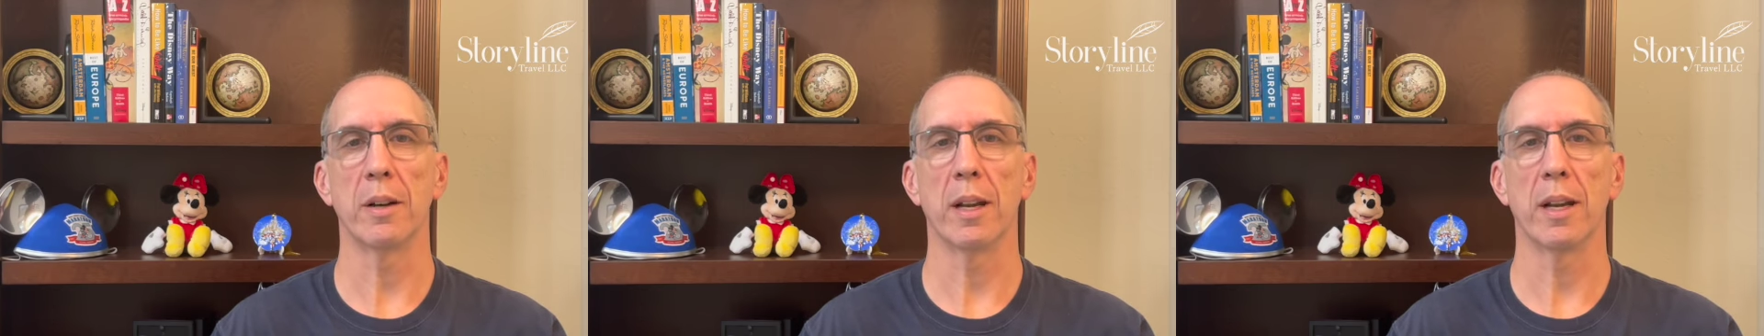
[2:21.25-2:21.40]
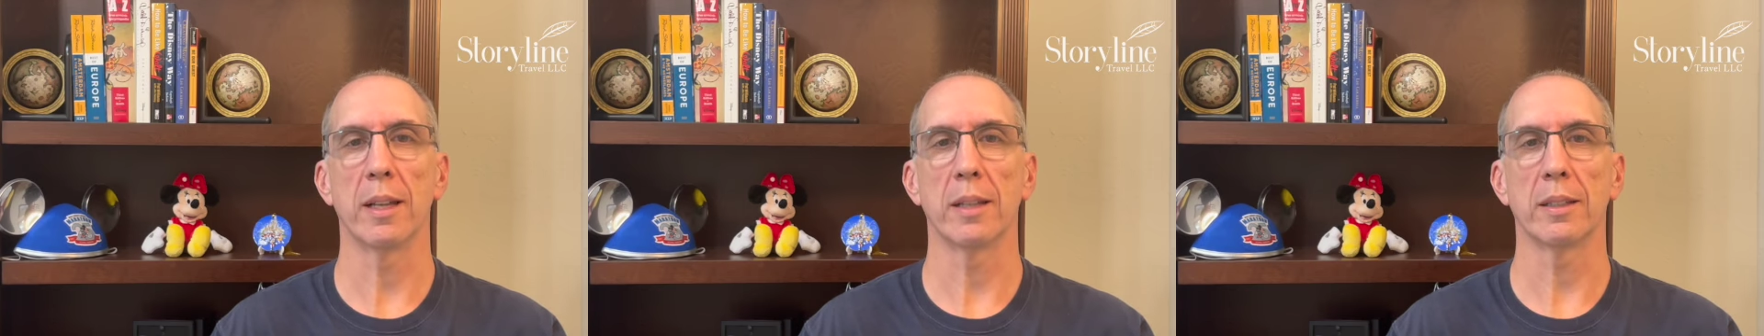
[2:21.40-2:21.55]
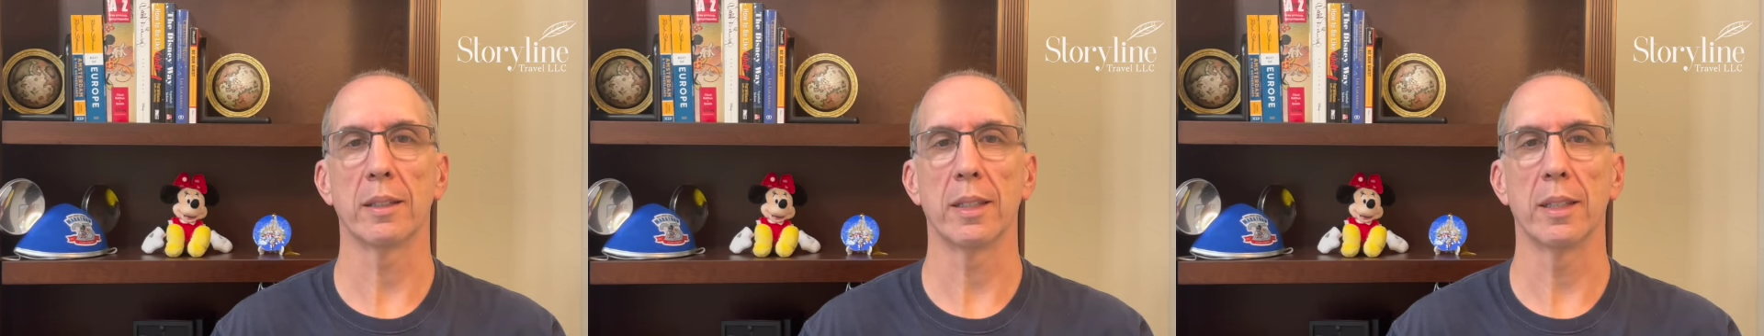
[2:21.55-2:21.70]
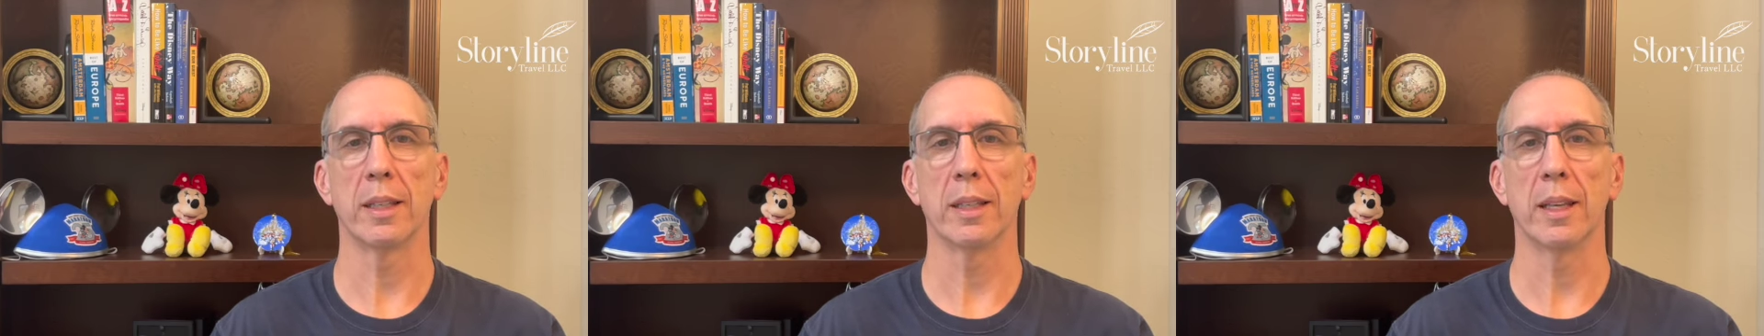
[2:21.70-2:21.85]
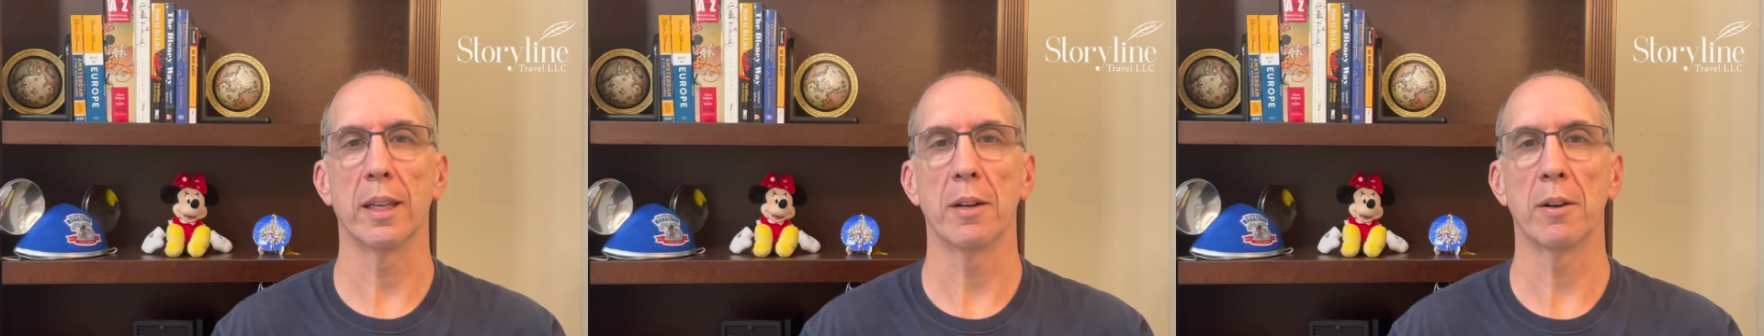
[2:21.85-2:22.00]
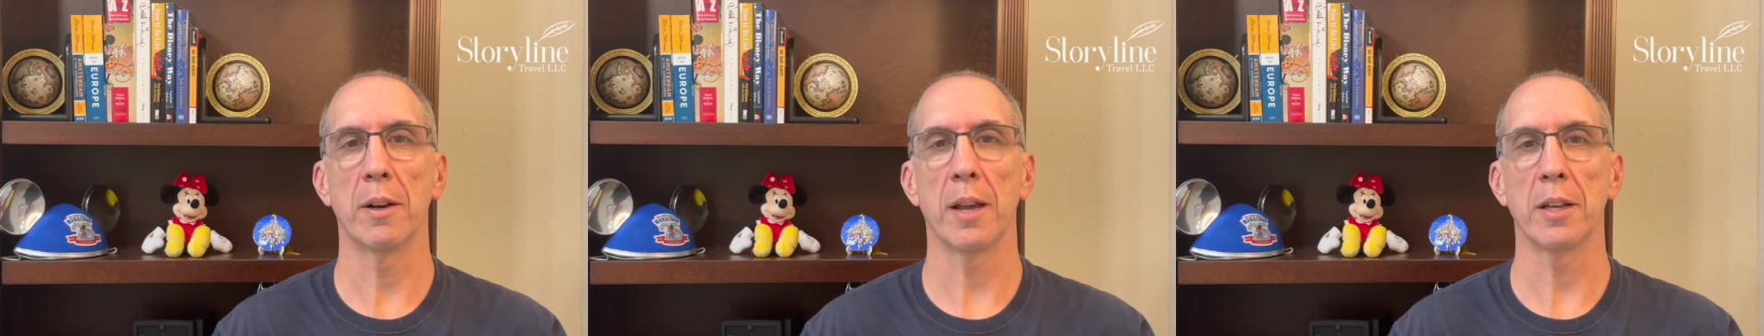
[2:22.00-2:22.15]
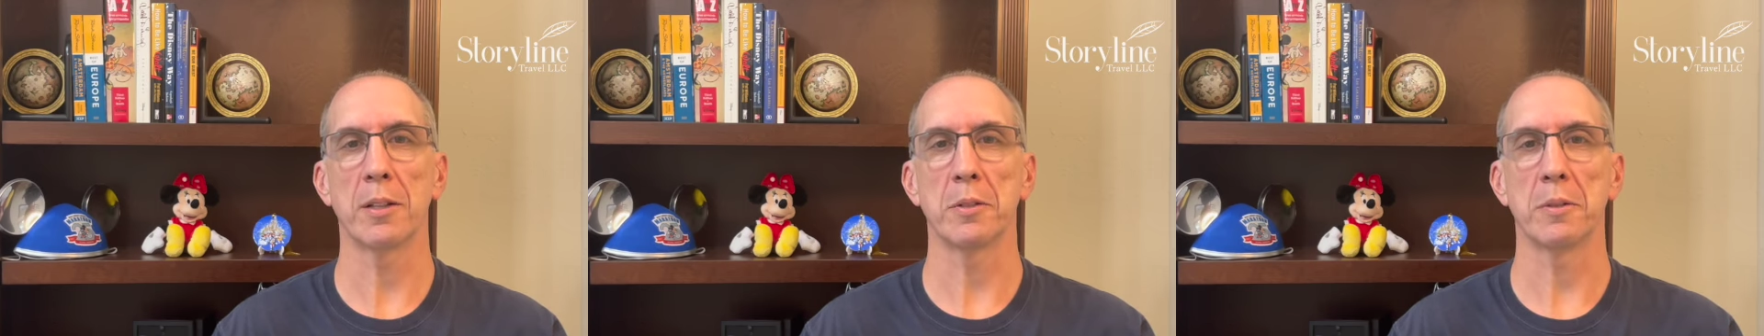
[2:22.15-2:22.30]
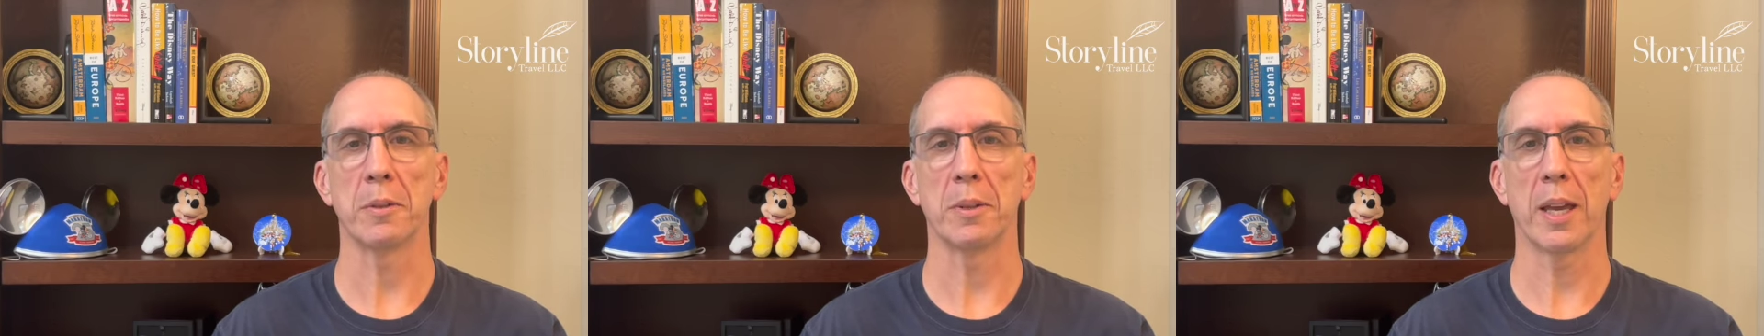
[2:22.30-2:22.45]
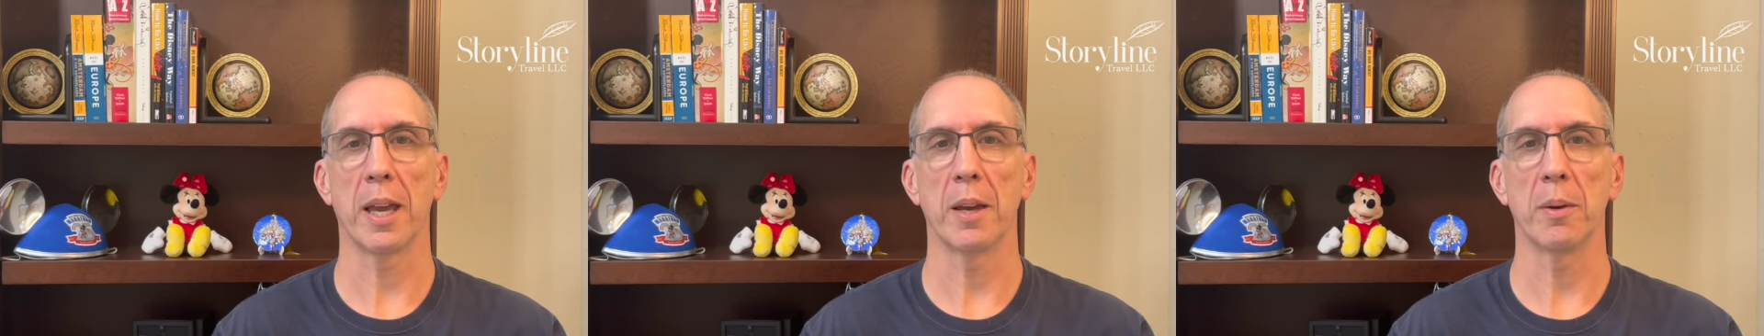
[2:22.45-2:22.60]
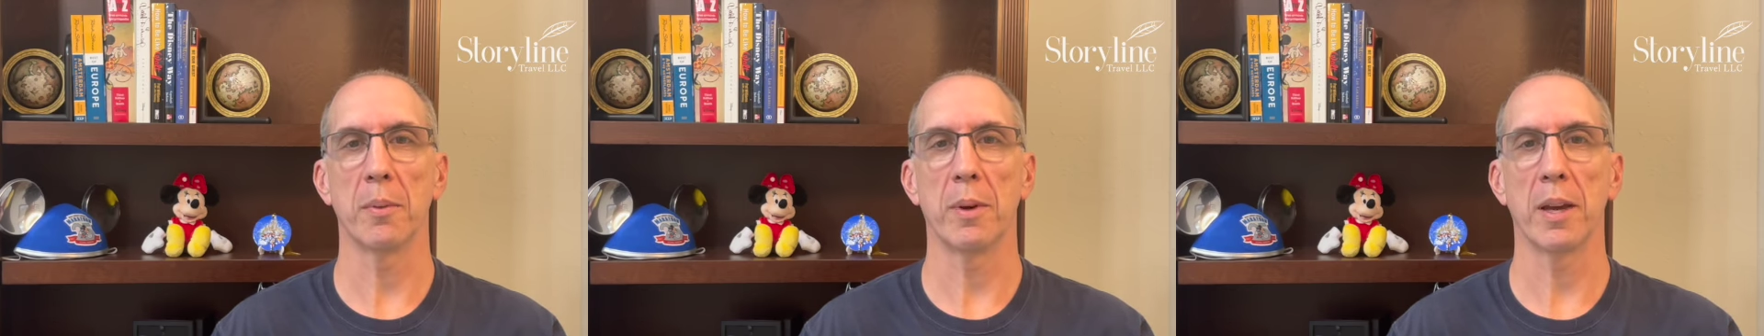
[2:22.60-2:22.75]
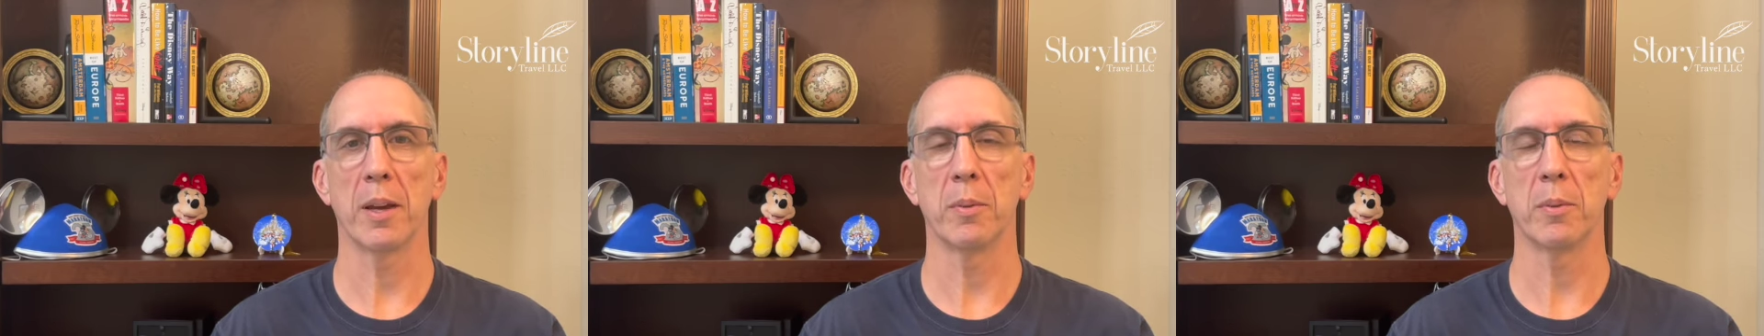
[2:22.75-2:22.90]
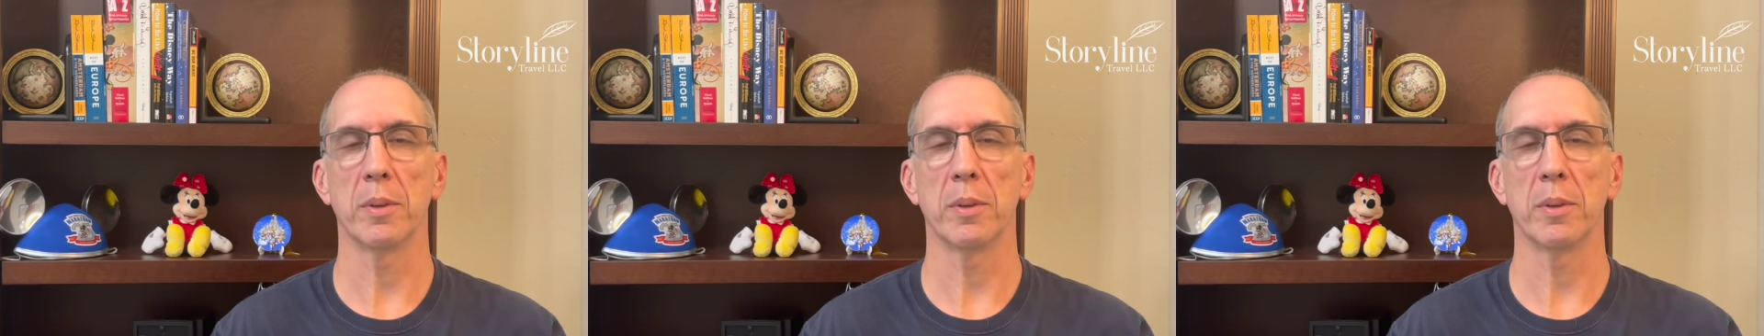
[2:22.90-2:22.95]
at the International Gateway,